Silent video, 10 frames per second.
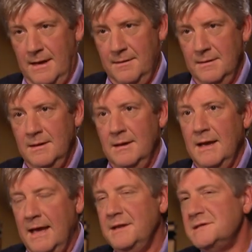Yeah.
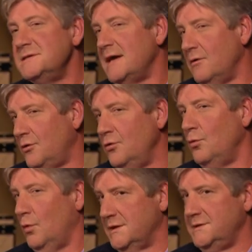And this is how
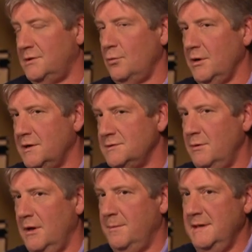Google wants it to work as
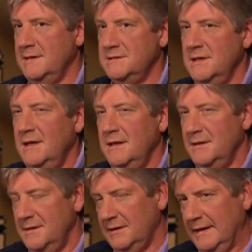well, because
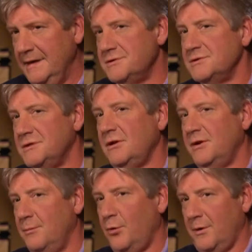links are still
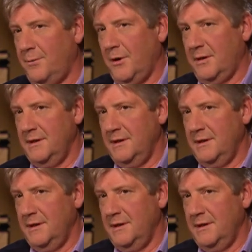an important part of